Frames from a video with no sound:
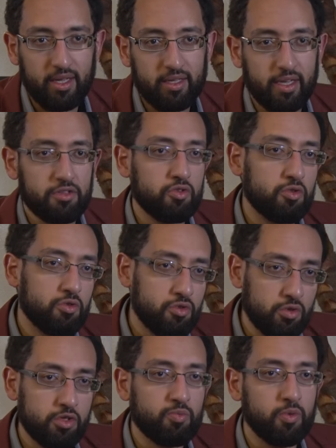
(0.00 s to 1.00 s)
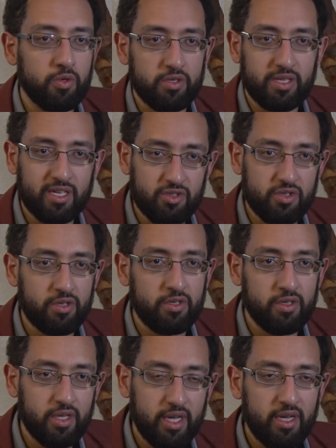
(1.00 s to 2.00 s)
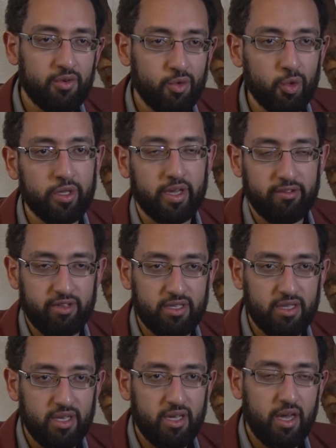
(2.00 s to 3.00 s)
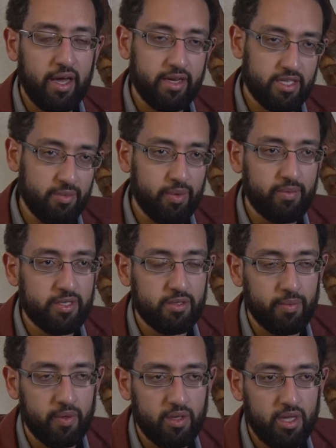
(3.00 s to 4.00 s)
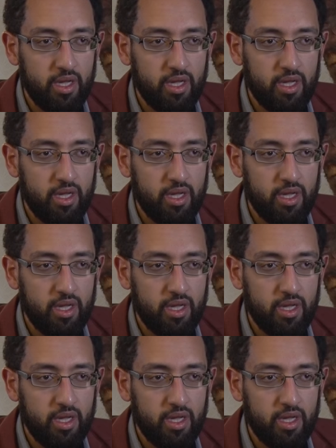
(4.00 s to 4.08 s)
That's your jurisprudence, external ruling of it. And it's impermissible.